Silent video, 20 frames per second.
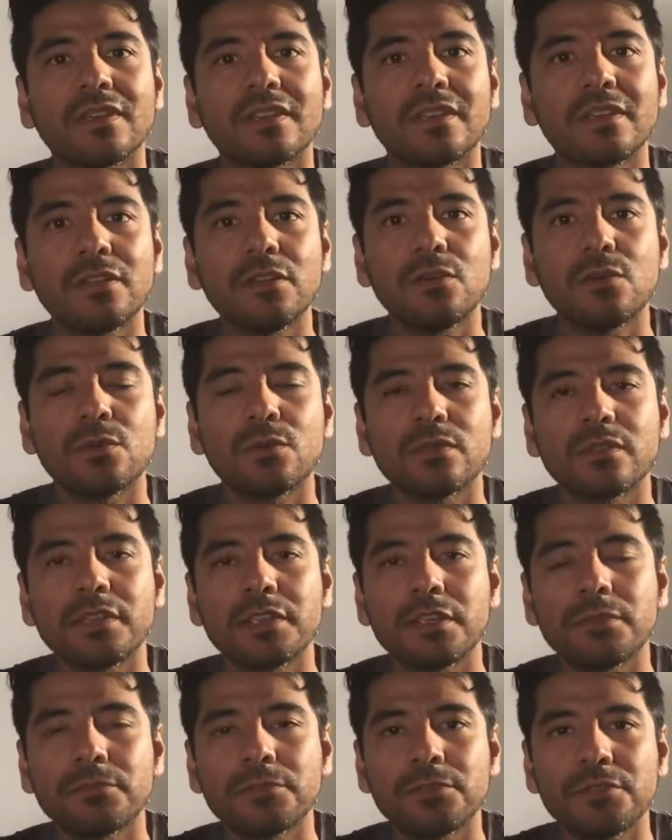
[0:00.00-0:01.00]
Hello, and
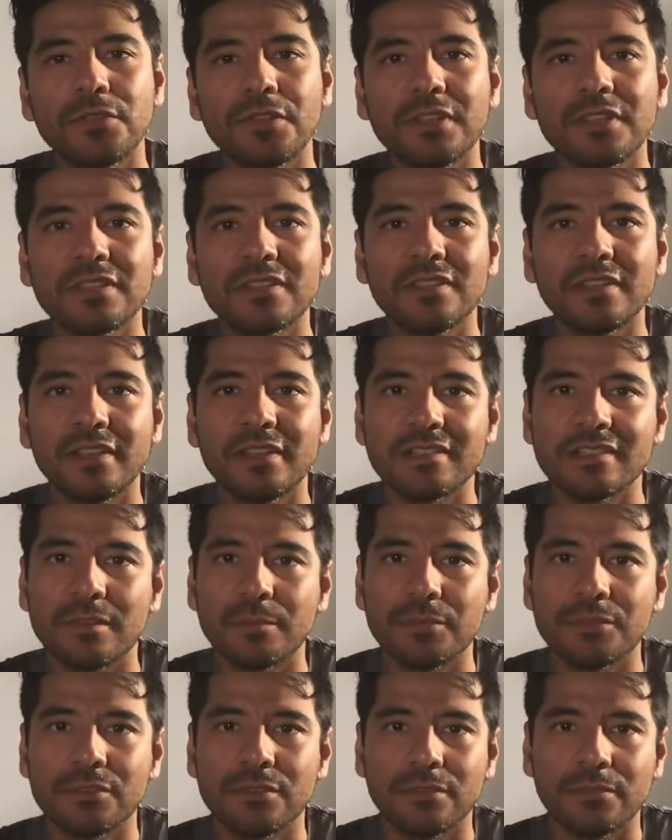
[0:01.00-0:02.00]
thank you for tuning into the latest
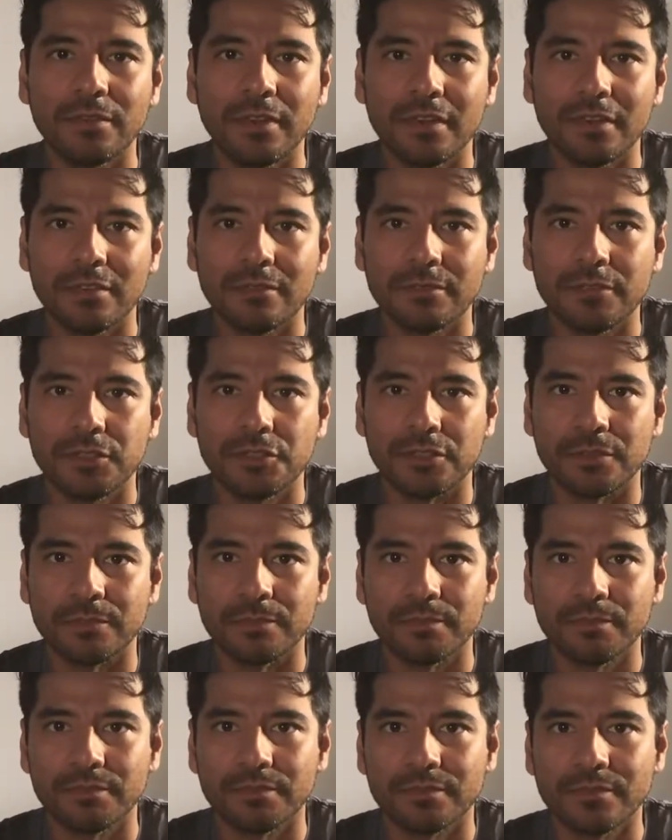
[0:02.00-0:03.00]
episode of Vinyl and Vision.
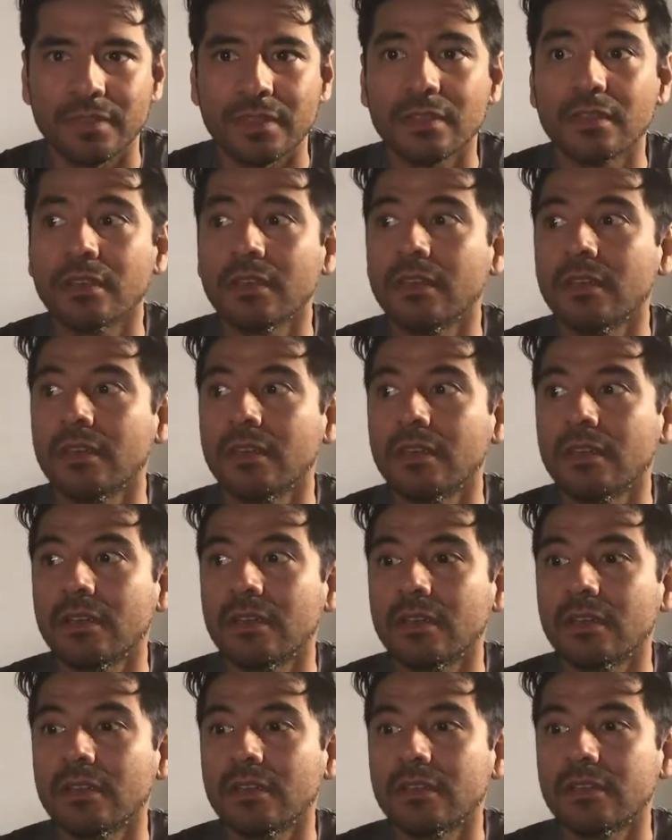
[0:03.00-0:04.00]

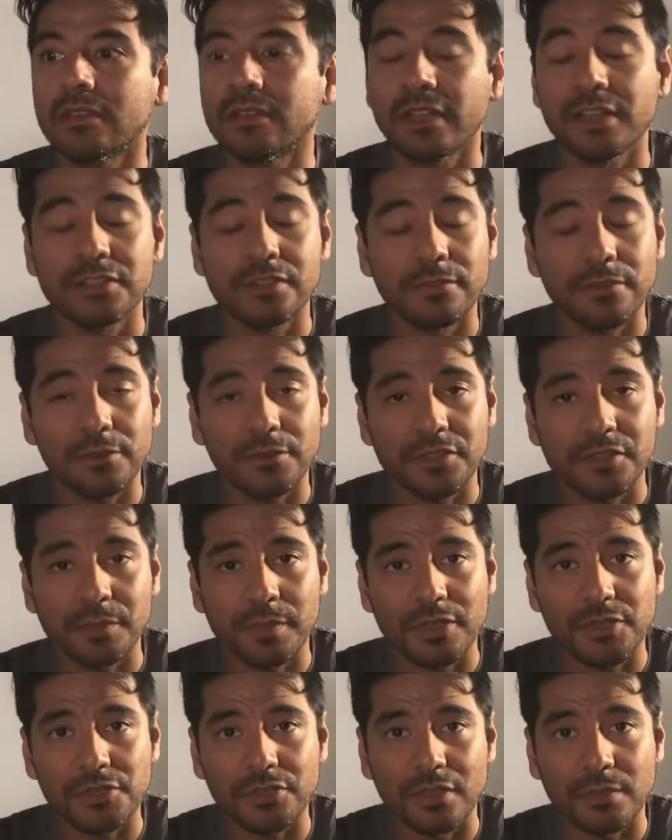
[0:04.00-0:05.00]
Tonight's a very
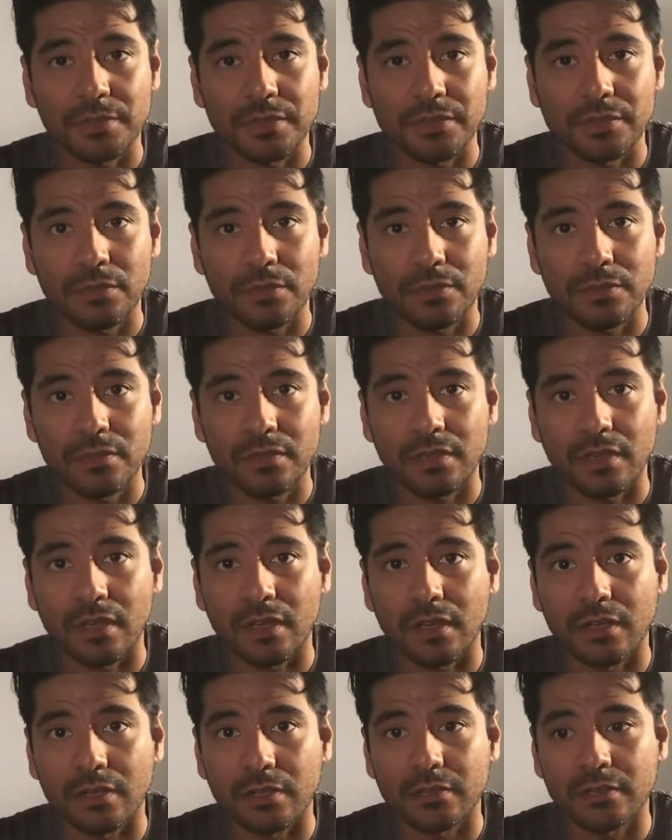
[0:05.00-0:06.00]
special episode,
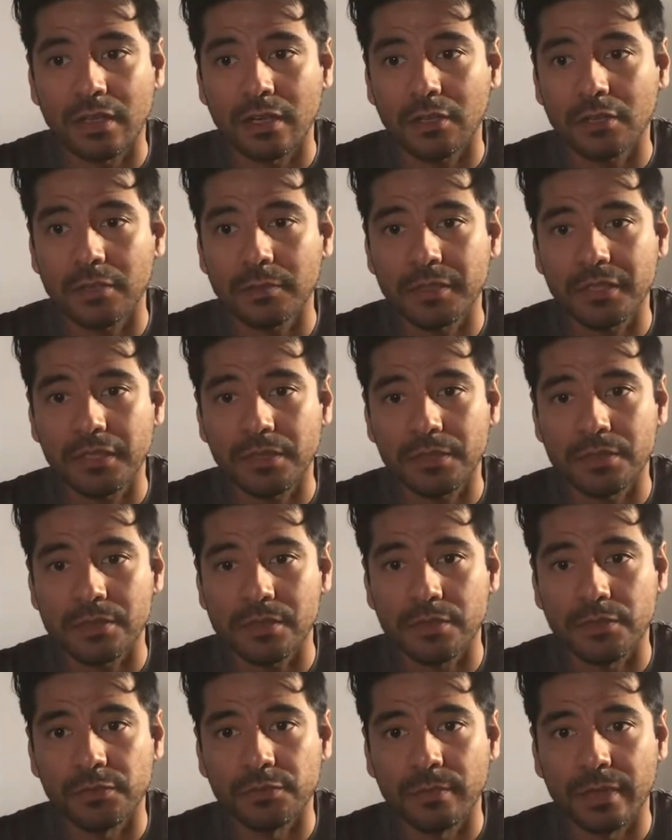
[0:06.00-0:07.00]
not only because
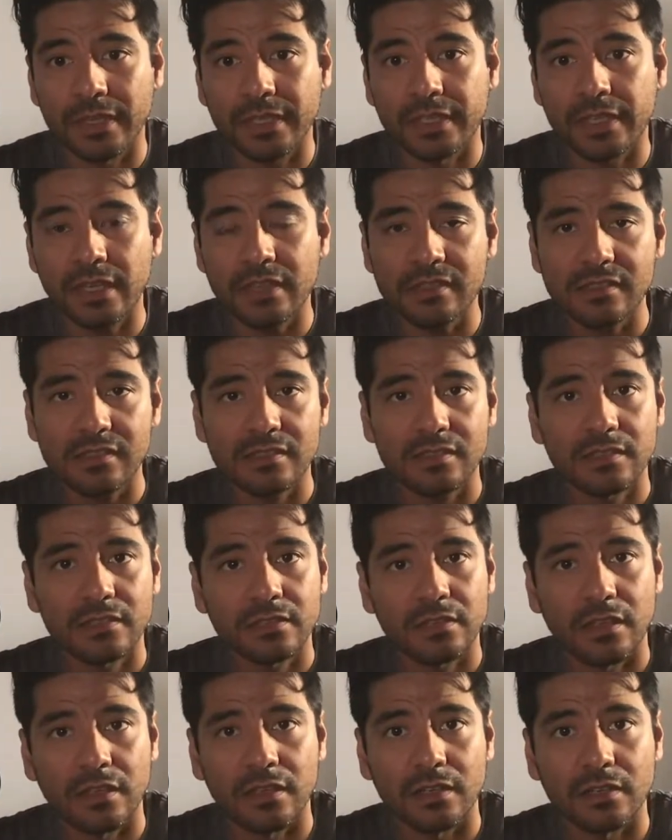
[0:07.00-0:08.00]
of my guest,
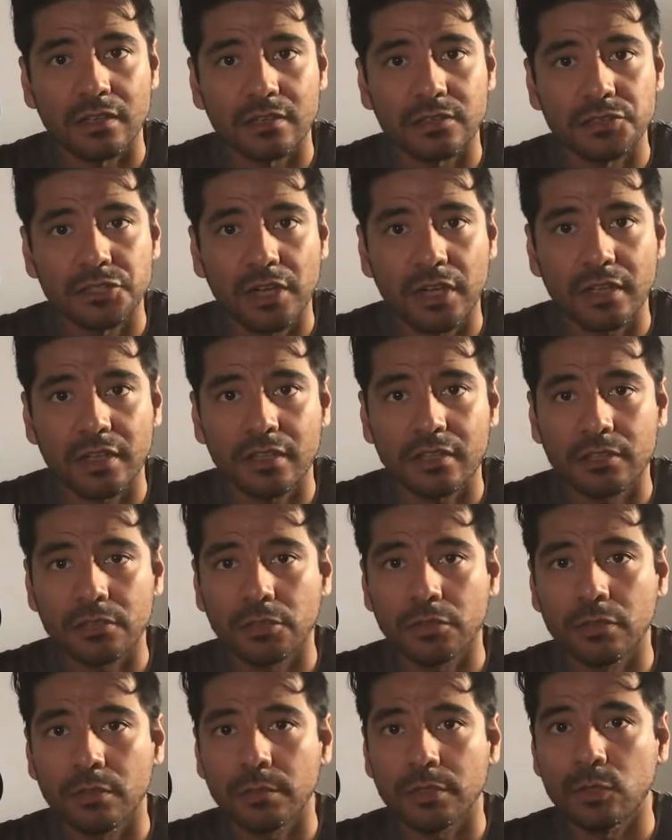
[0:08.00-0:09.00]
Johnny the
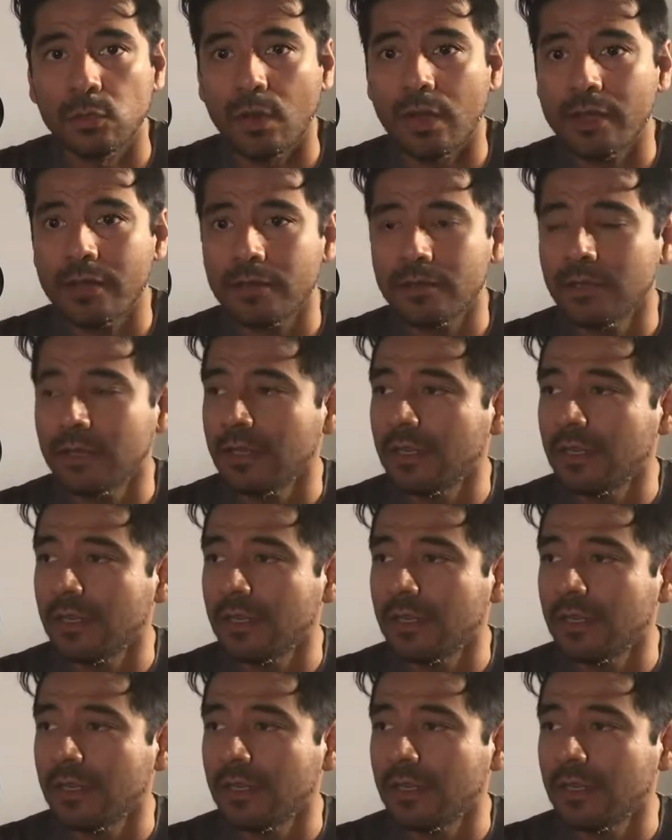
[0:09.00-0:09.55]
Colonel Mcguire,